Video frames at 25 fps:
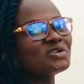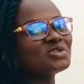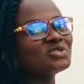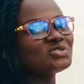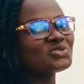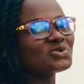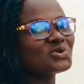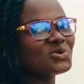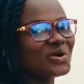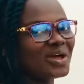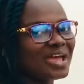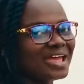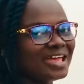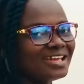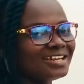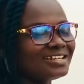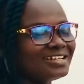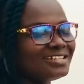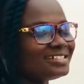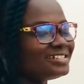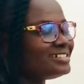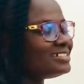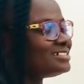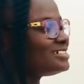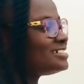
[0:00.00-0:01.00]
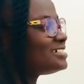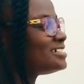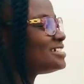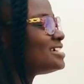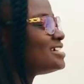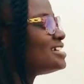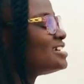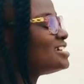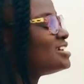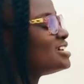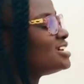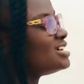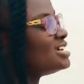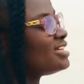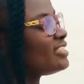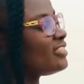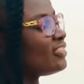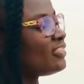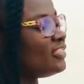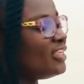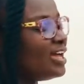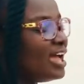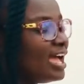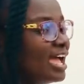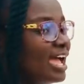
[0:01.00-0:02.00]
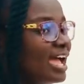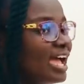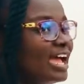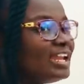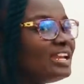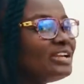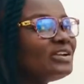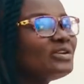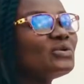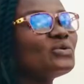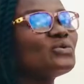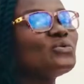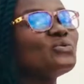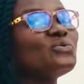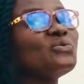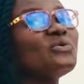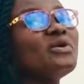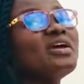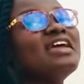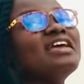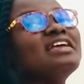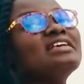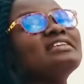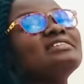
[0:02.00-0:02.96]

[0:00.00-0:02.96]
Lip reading: squared. Then we